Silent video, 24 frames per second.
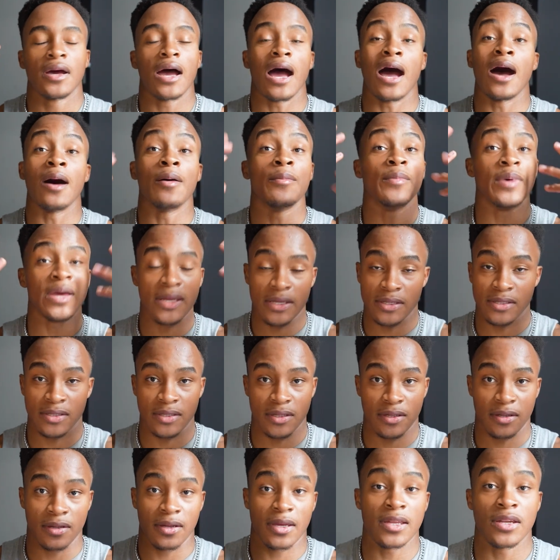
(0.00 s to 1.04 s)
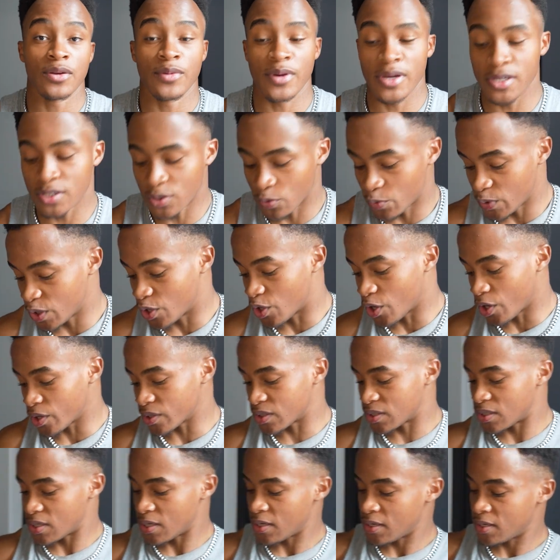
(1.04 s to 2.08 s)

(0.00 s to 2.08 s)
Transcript: Amazing. Anyways, we got